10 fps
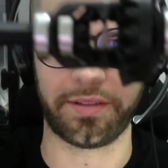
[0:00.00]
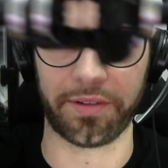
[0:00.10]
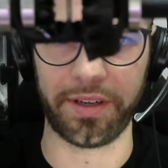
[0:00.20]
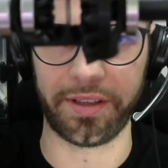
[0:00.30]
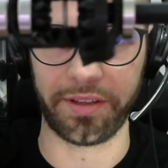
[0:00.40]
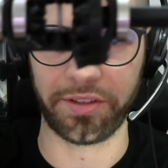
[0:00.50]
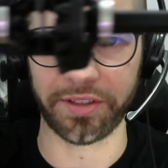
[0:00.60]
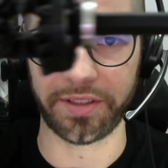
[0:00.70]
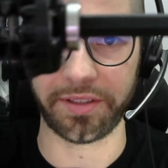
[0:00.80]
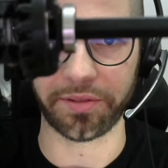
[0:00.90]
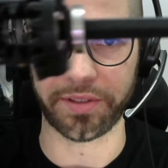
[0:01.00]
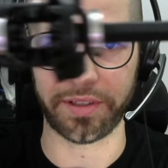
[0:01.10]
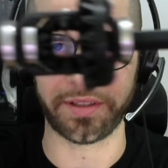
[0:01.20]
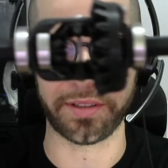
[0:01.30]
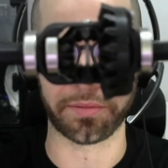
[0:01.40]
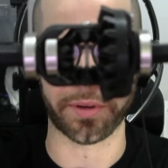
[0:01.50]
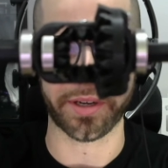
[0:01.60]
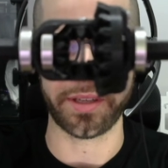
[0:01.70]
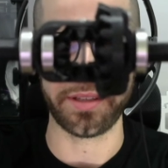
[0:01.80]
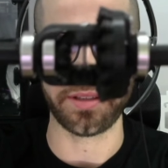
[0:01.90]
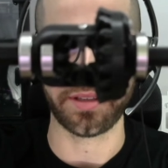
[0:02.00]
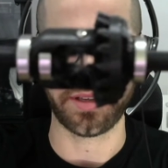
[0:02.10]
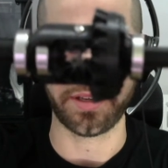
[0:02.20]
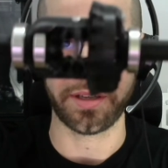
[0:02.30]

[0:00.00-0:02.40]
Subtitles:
It's really interesting to see this working.